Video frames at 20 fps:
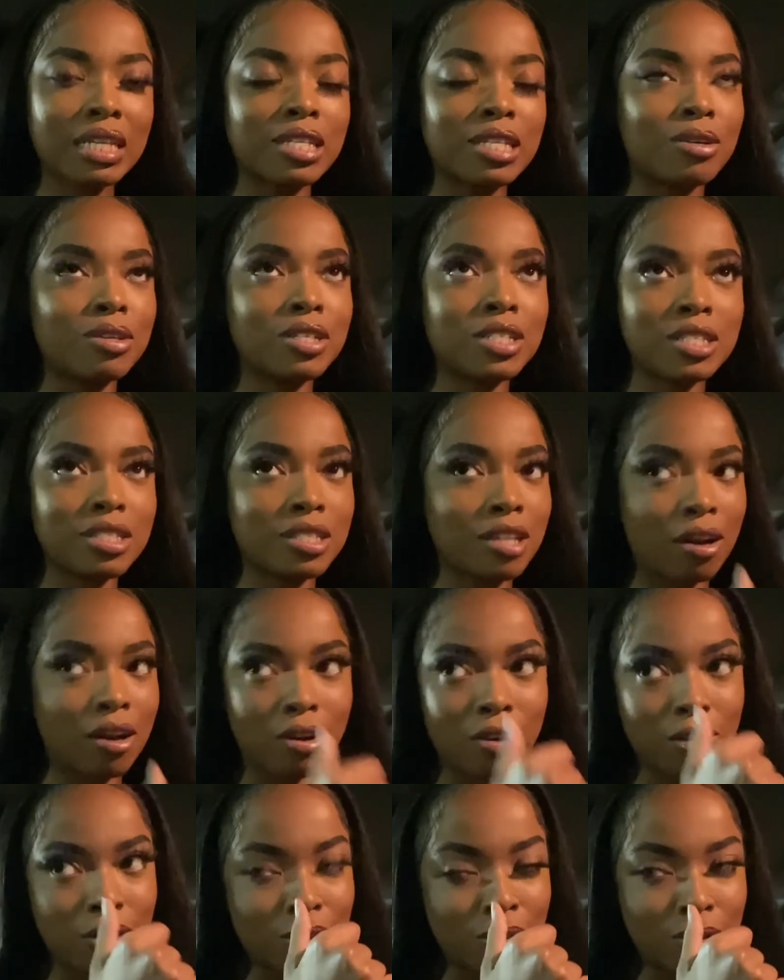So it's just the
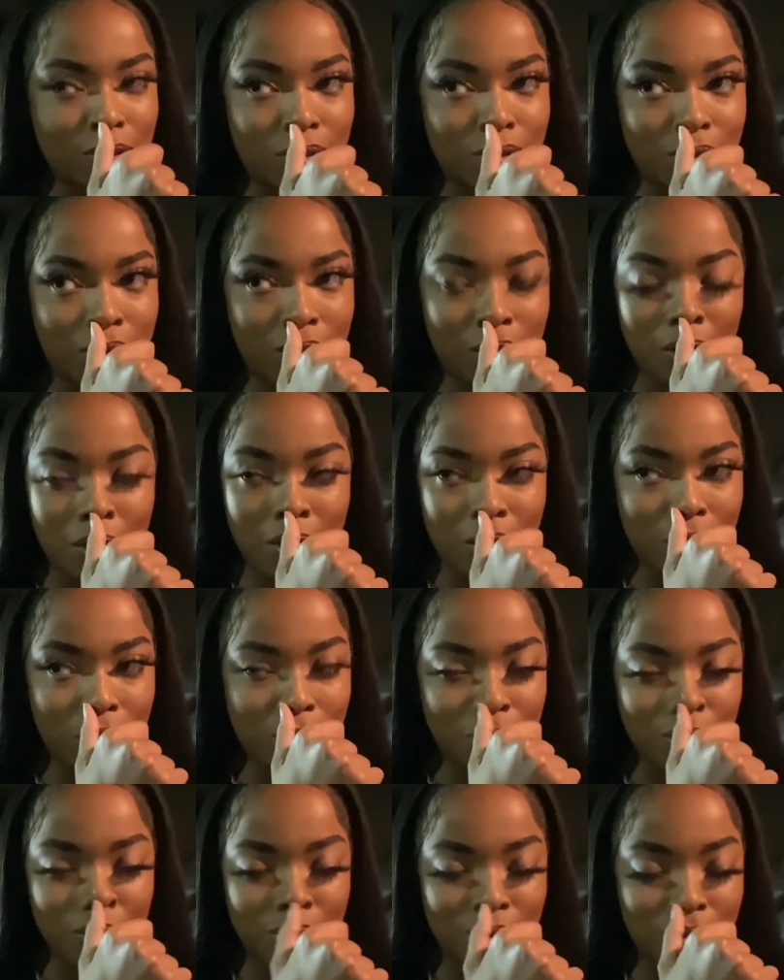
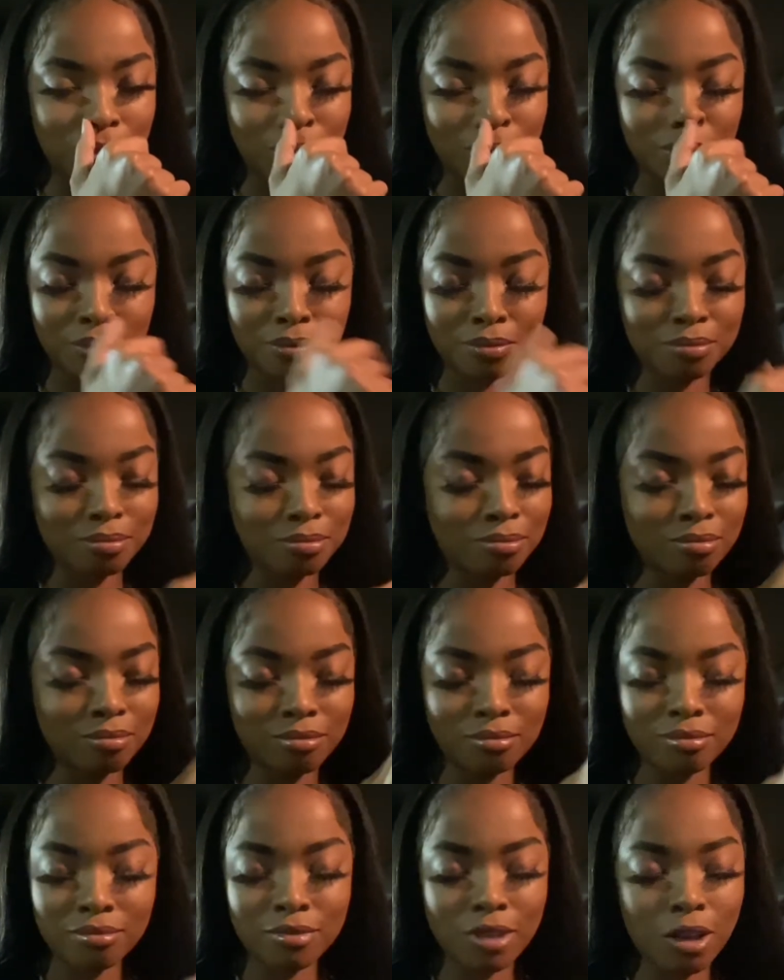whole
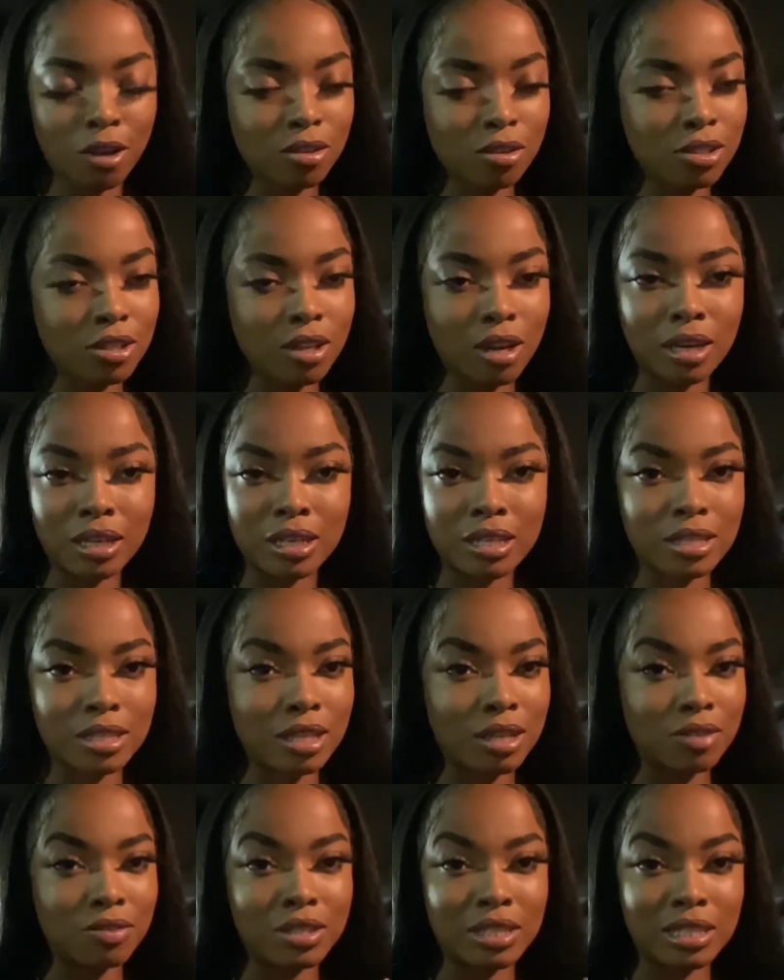song in
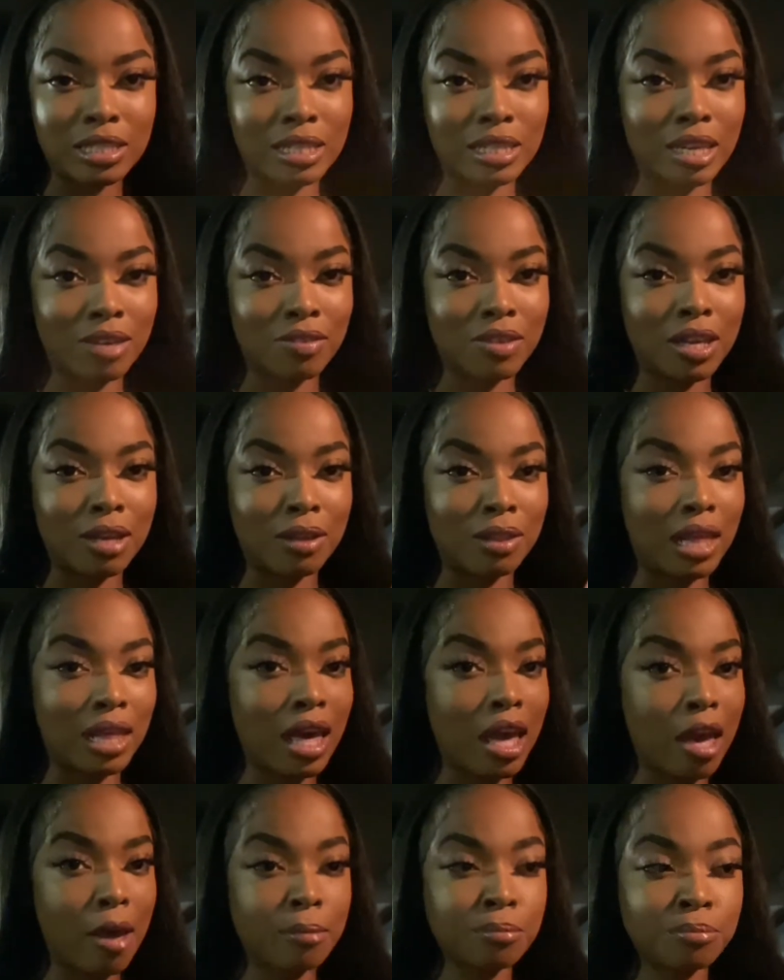itself is just giving
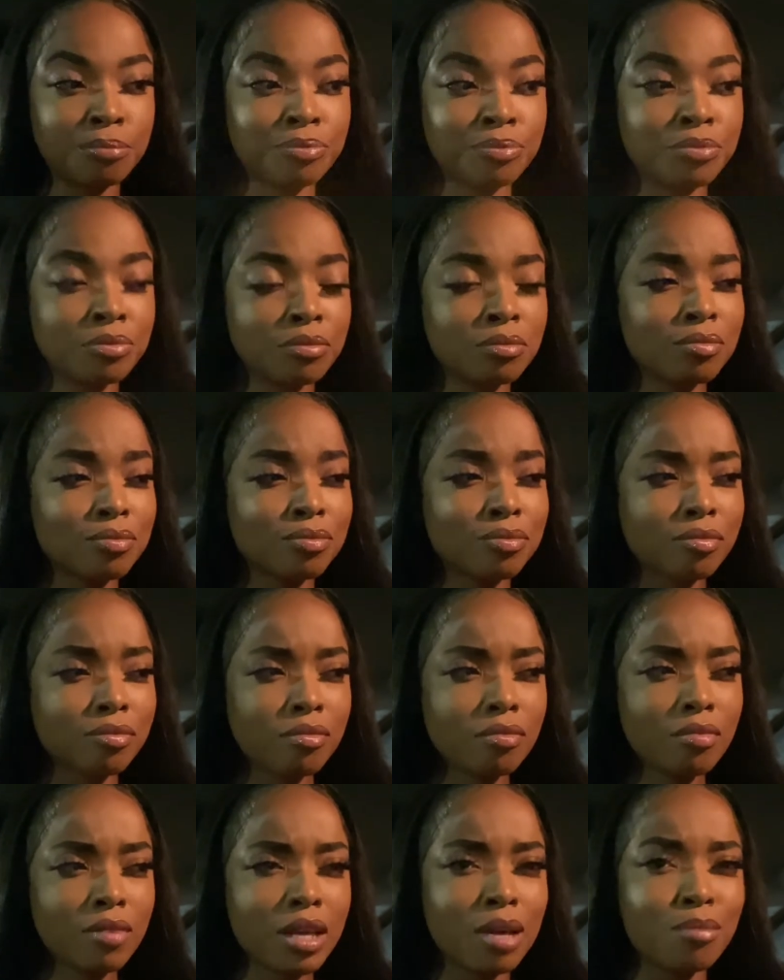that.
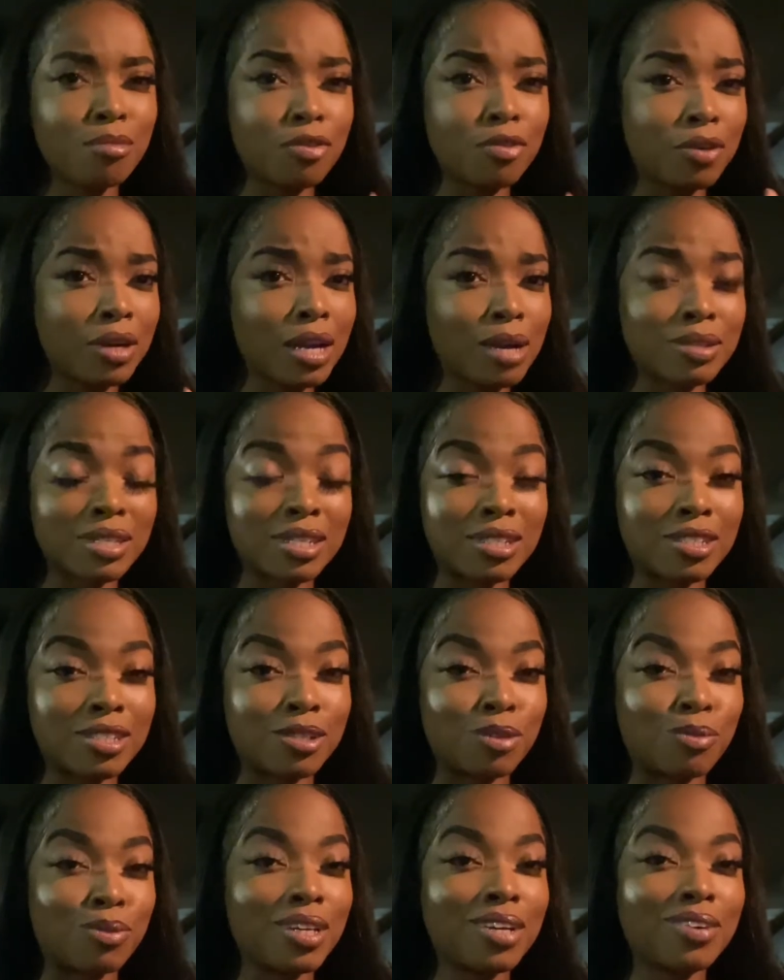And before that, I was listening
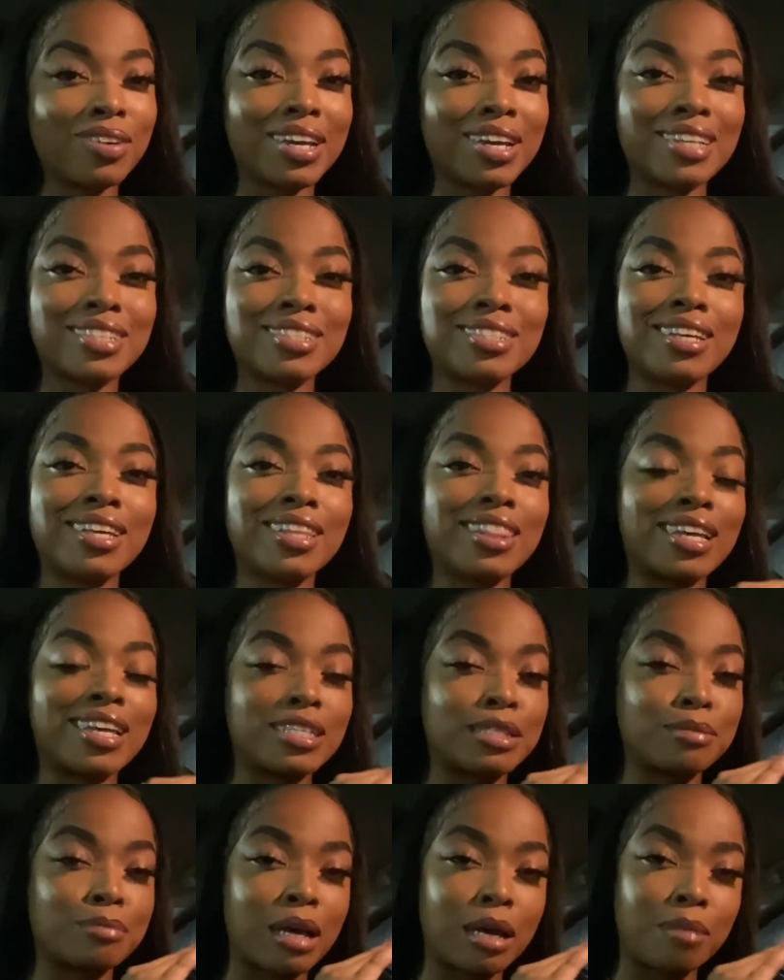to Rico Nasty.
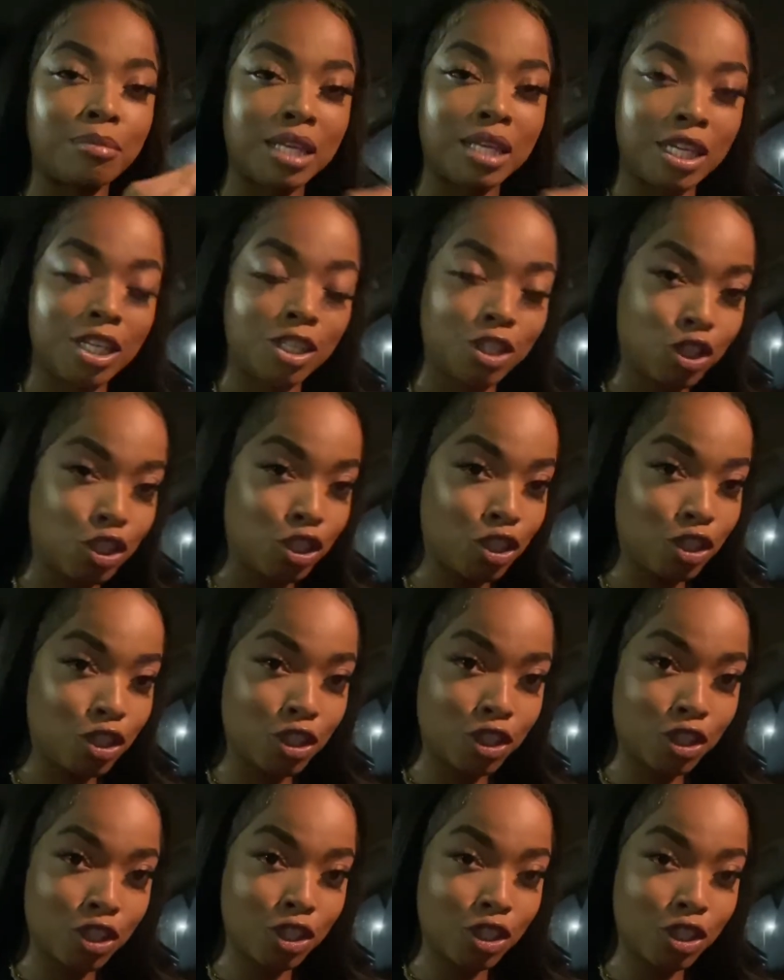That's my bitch.